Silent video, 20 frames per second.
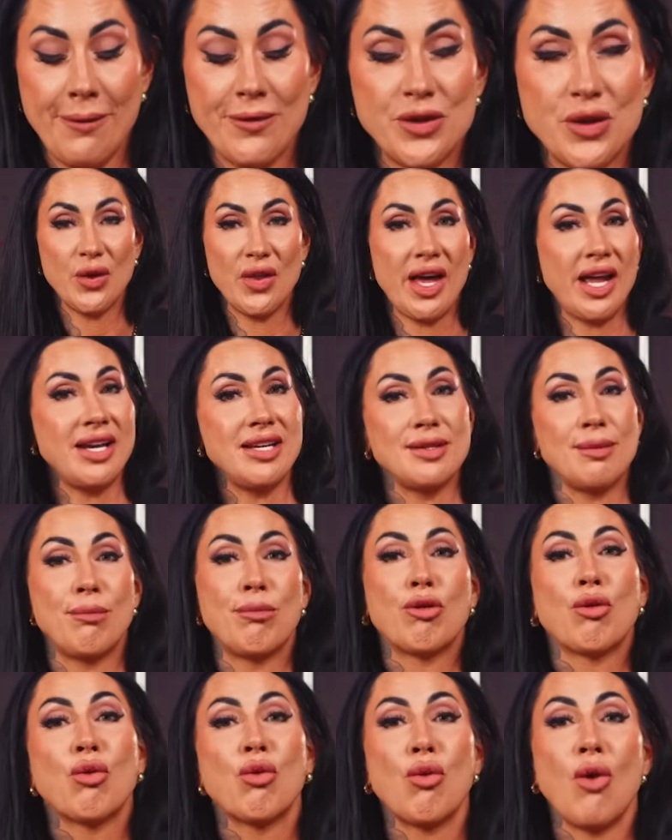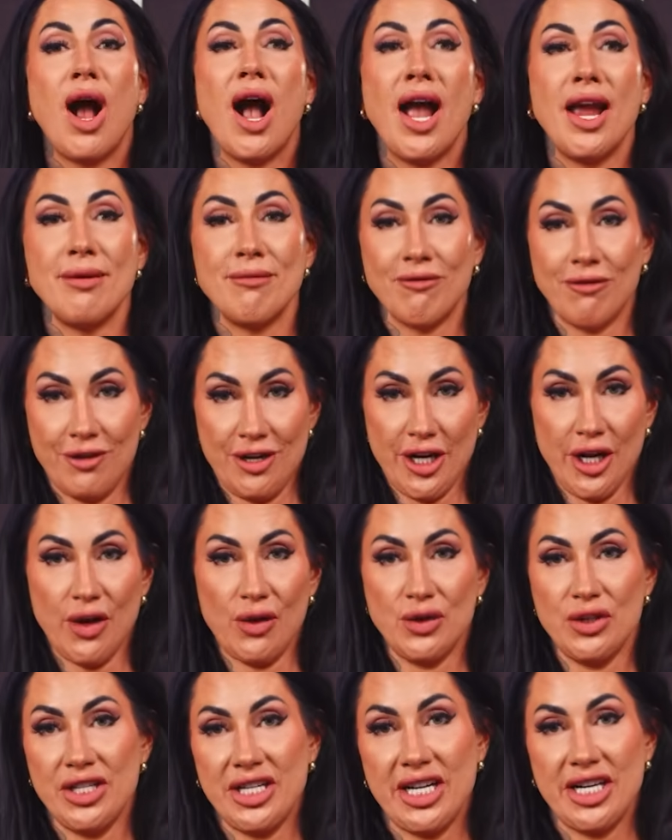So that is prime for
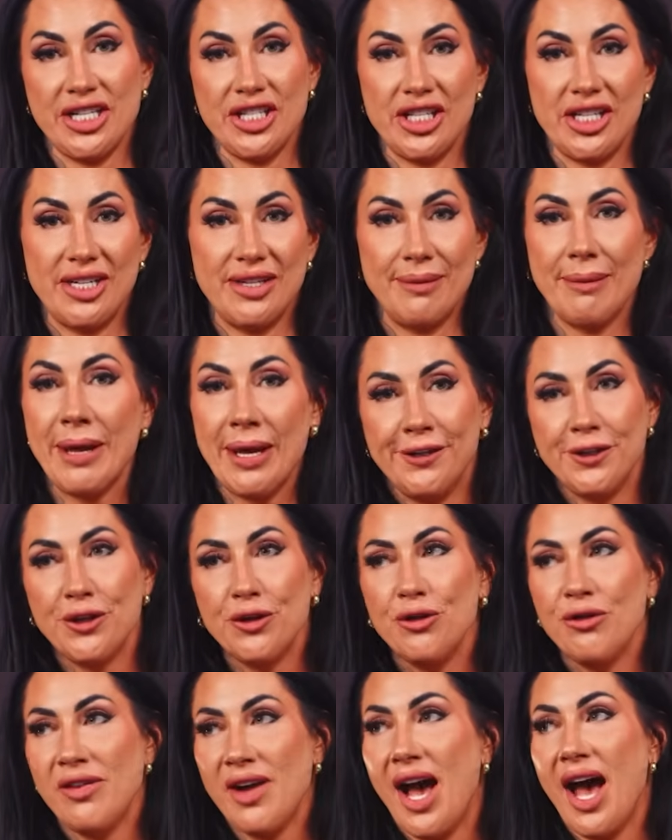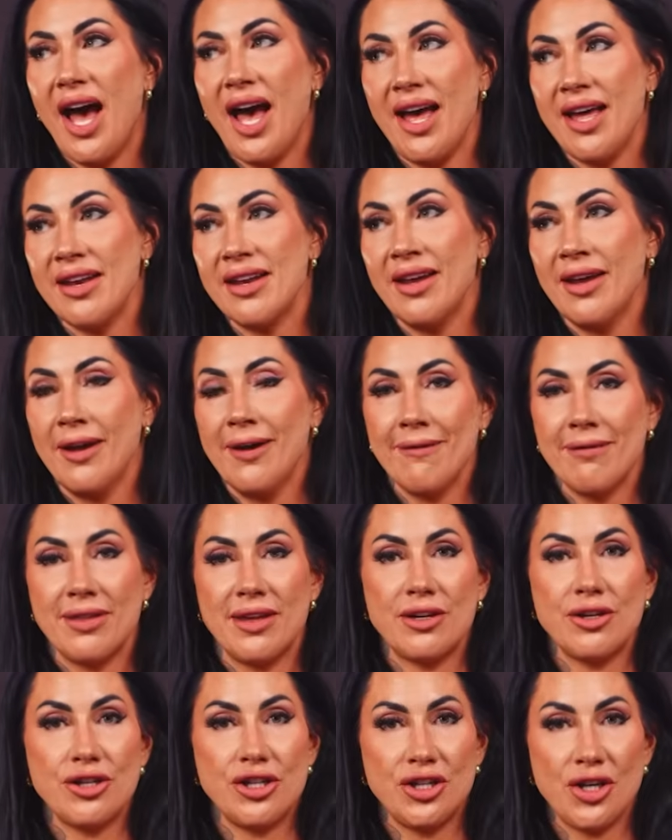negotiation. You've had
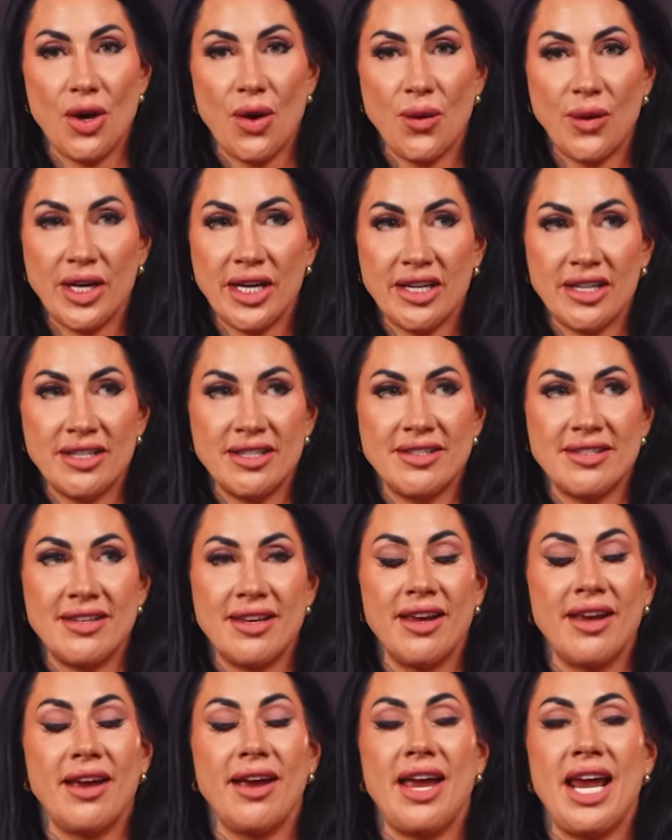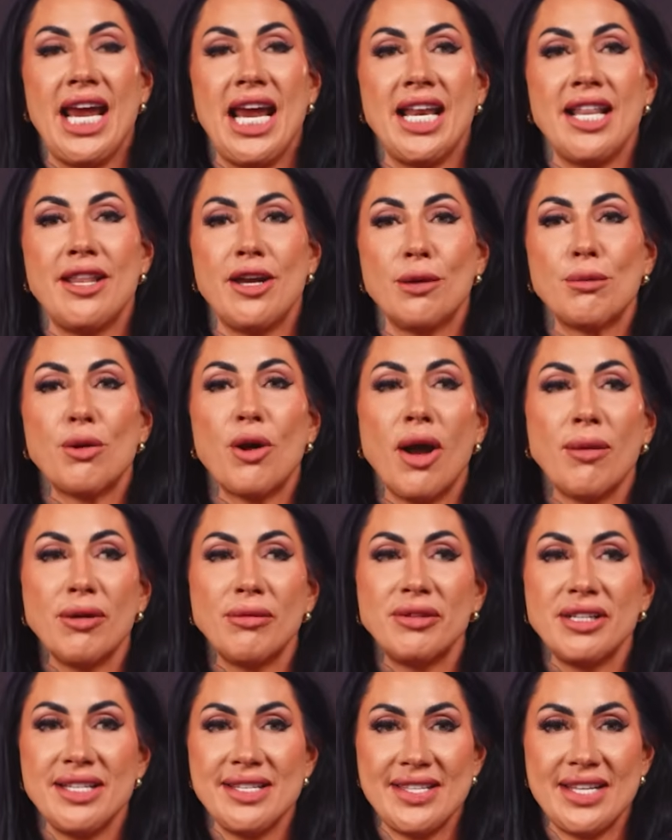their showings and they're
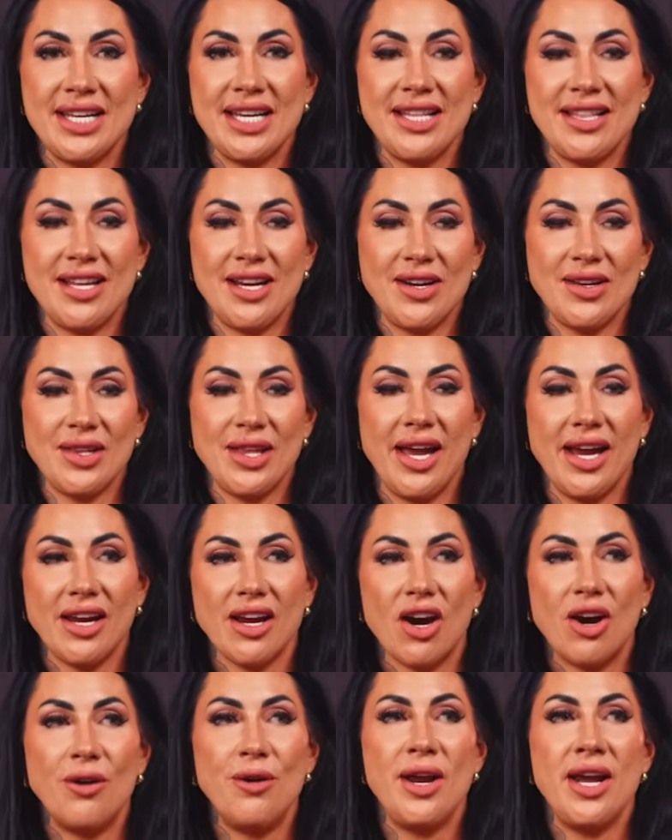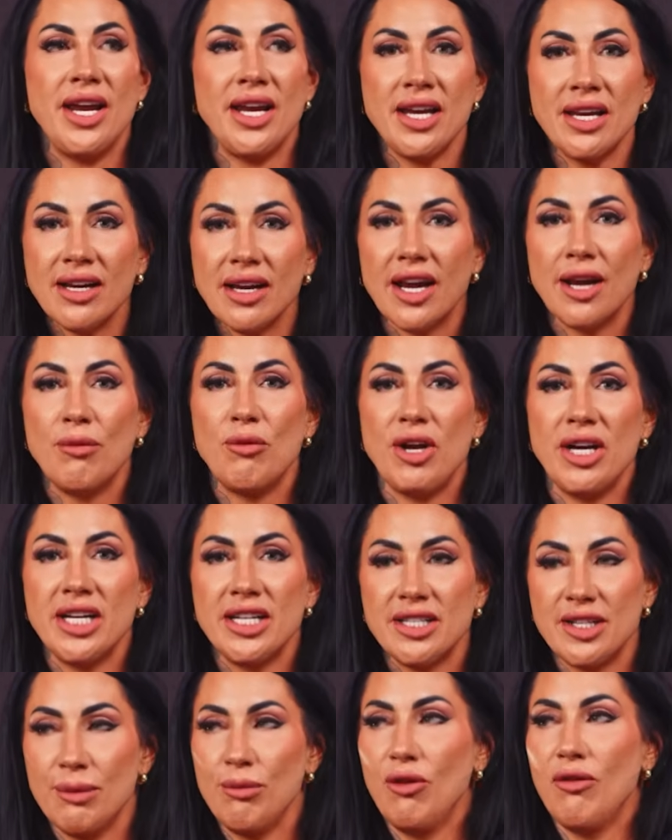probably sitting there like, all right, I'm
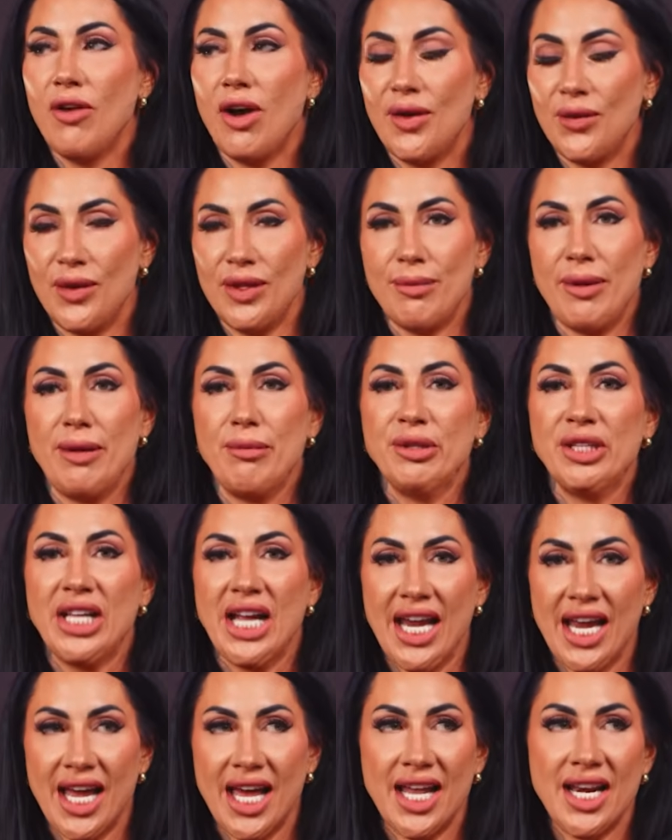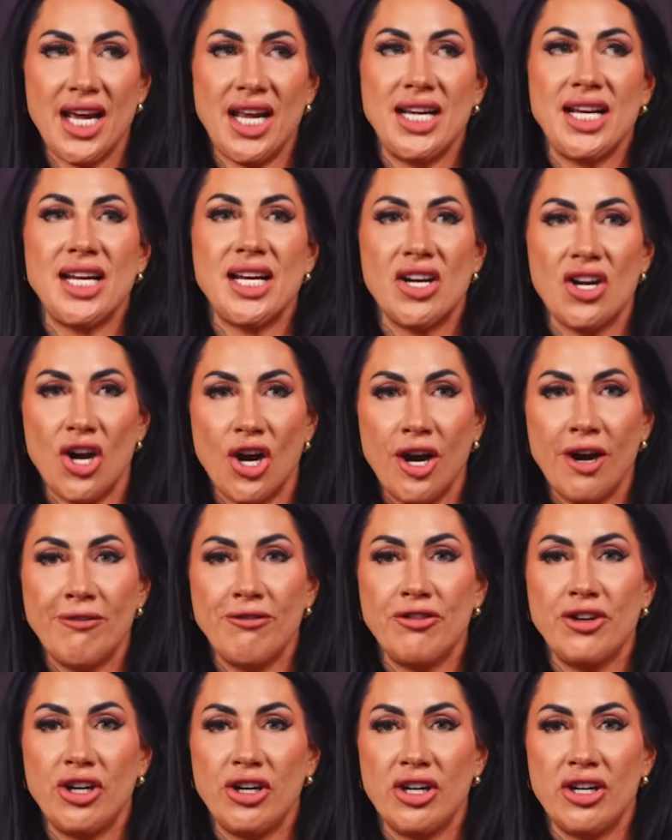ready to move on with my plan. I need an
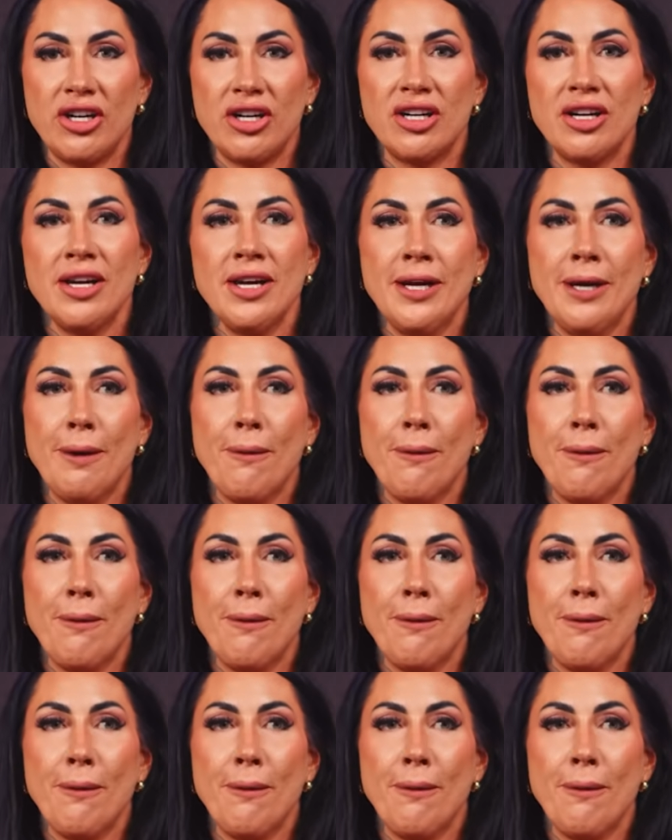offer.